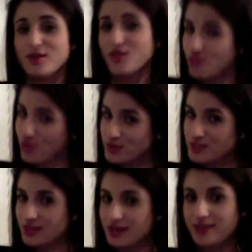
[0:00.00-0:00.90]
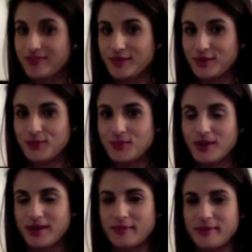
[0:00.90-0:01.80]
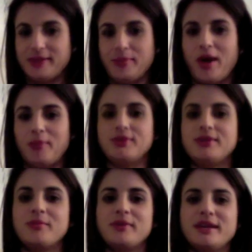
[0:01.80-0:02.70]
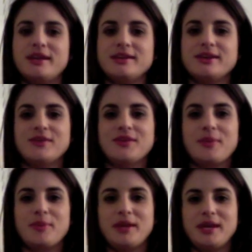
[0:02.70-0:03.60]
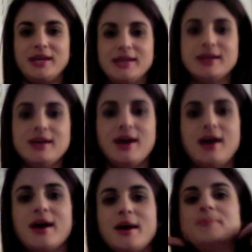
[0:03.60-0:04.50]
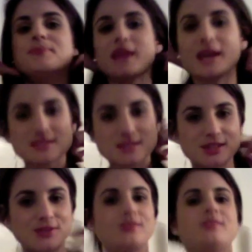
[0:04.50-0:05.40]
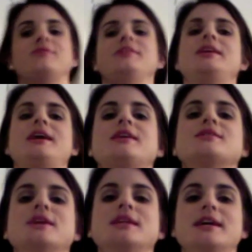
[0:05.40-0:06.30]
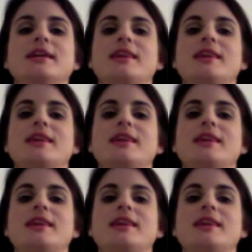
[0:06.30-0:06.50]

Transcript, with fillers: for tonight, I figured why not make it pop a little bit and go with the pink. It has a cute little v-neck, so I like